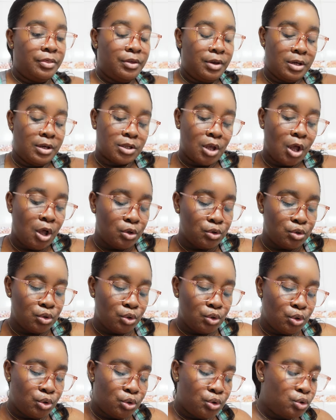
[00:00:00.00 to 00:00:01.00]
is
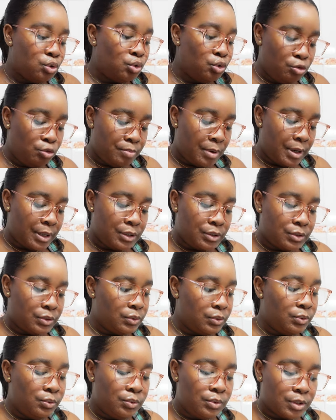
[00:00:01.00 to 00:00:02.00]
also two
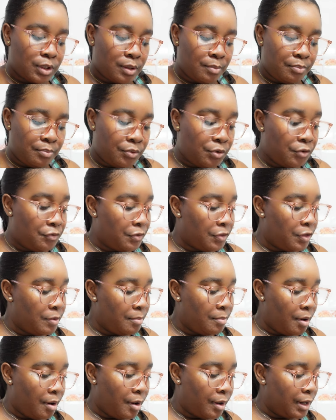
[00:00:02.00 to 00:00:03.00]
bodysuits, and both of them
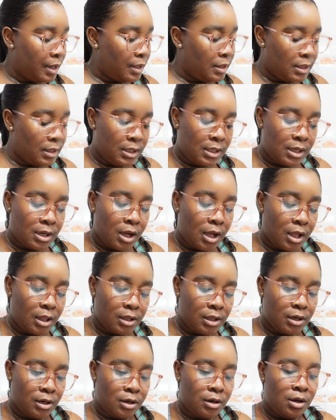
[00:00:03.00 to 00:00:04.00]
are in the
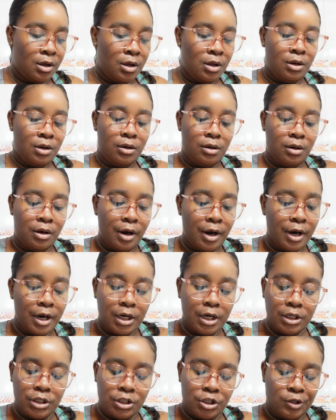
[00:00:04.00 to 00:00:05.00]
color
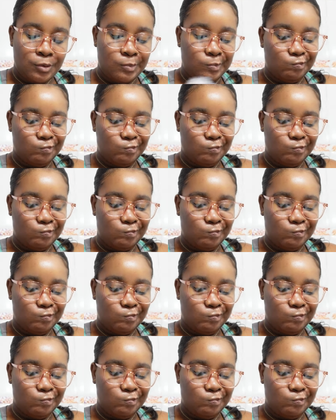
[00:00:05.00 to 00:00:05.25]
large.